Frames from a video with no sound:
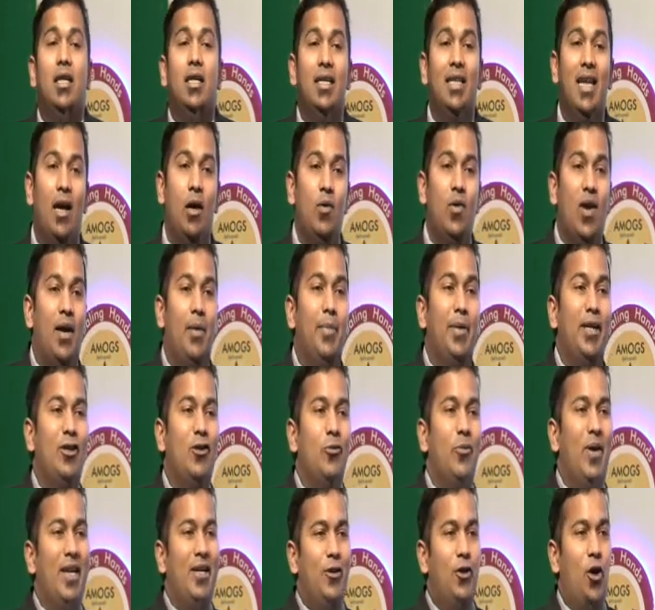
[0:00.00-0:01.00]
Now coming
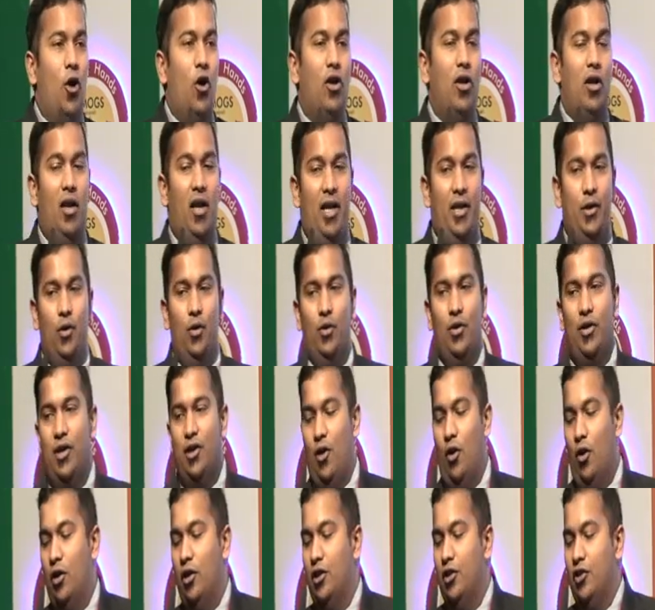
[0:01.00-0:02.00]
to
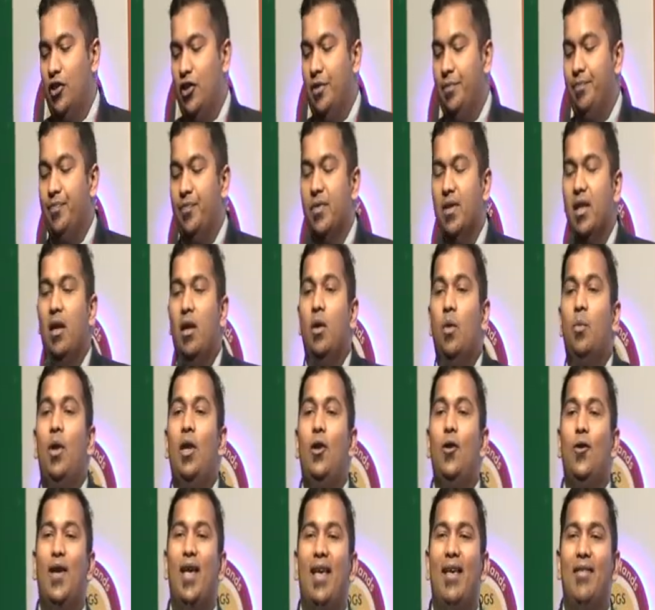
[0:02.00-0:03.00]
endocrinology.
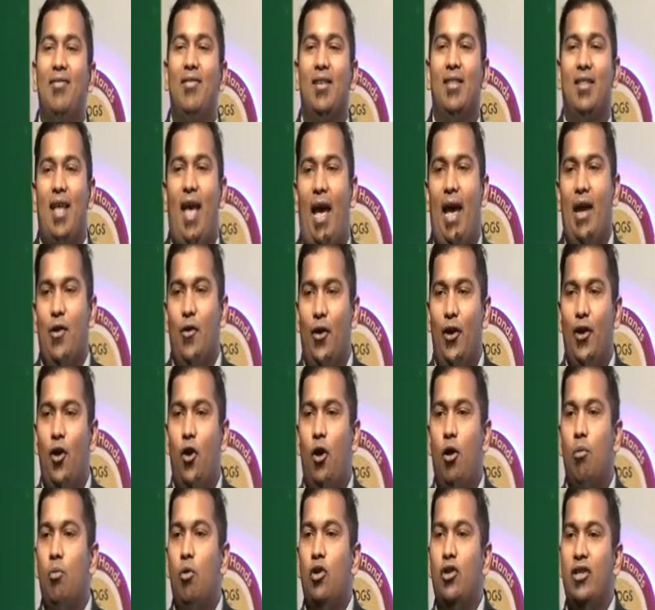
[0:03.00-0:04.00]
We're looking at the thyroid
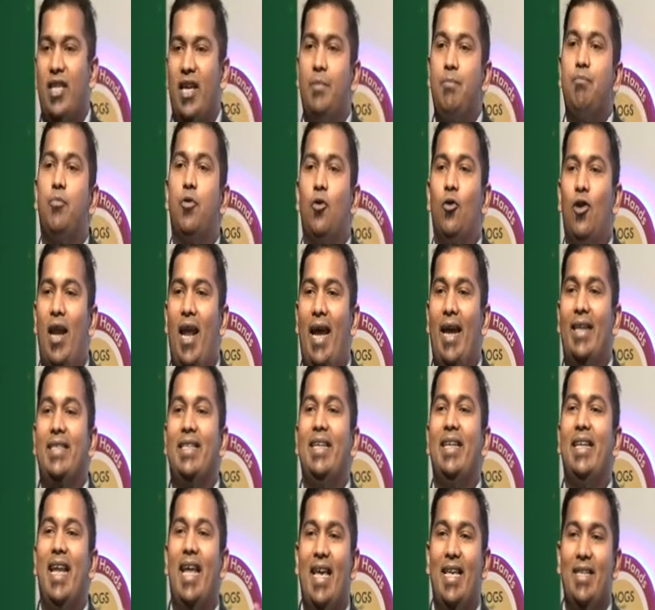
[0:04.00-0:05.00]
hormones and
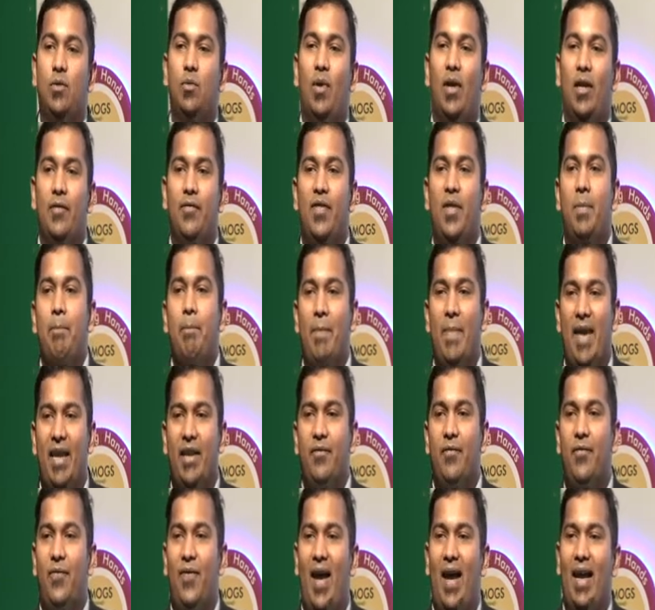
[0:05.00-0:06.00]
prolactin as one of the
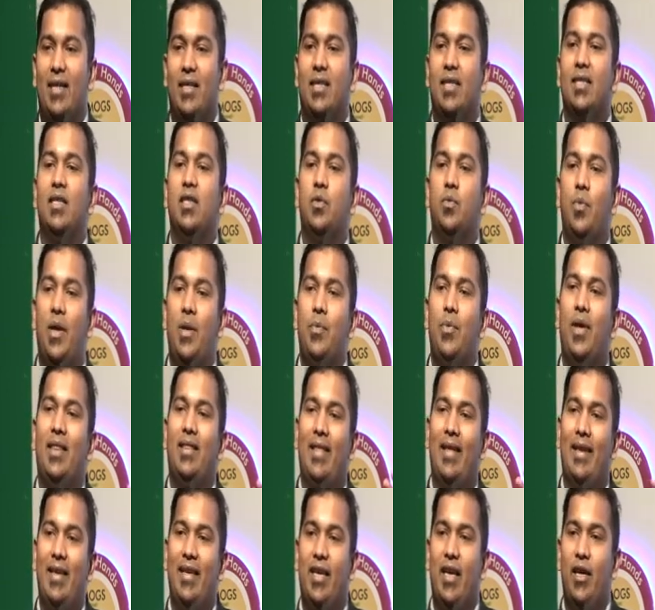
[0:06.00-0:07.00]
main factors when we're
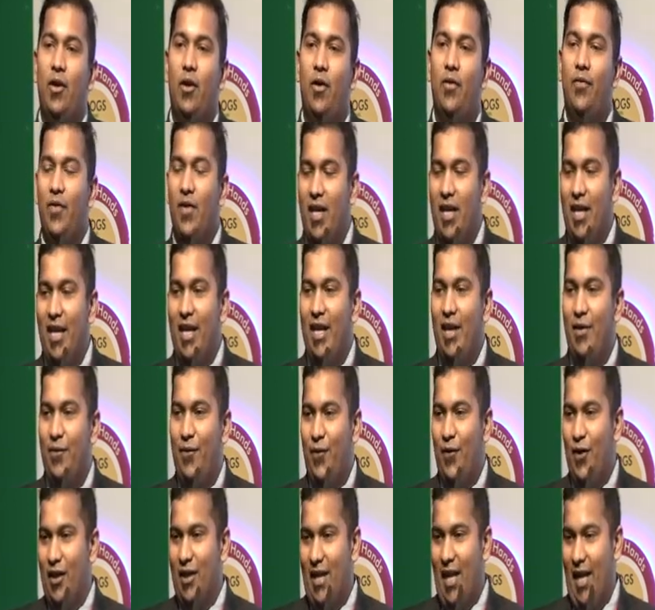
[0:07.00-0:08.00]
thinking of
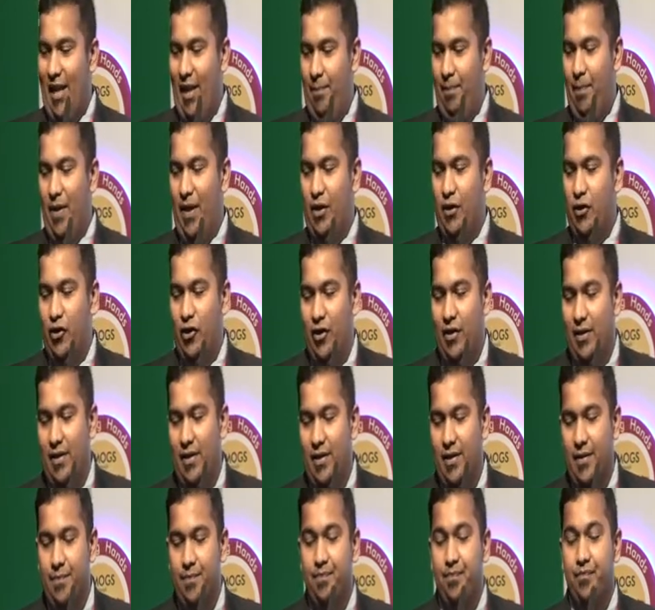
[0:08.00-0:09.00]
infertile
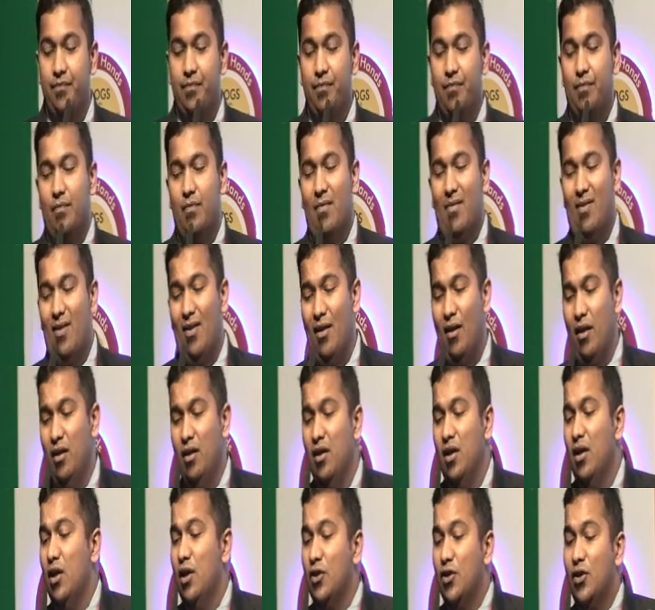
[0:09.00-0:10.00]
patients.
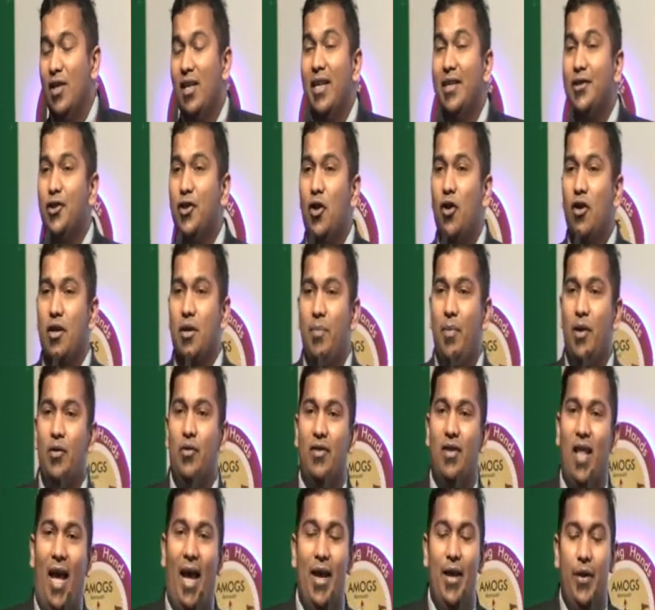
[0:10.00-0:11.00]
So let's talk
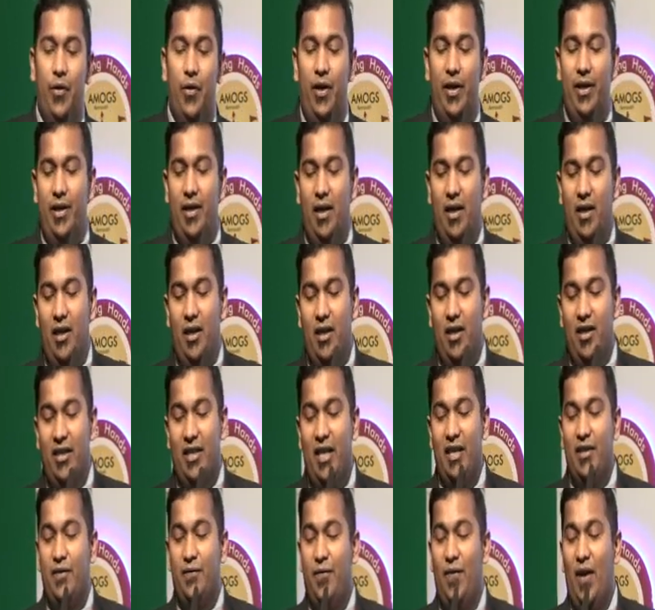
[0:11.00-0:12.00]
about thyroid
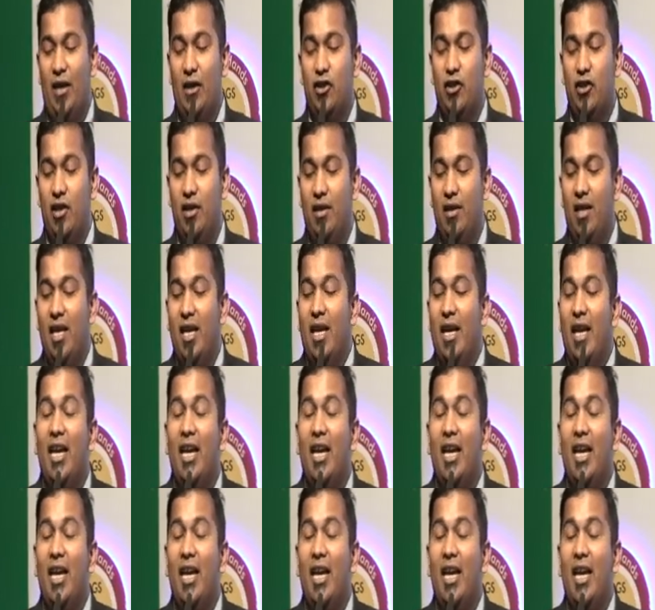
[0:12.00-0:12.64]
dysfunction.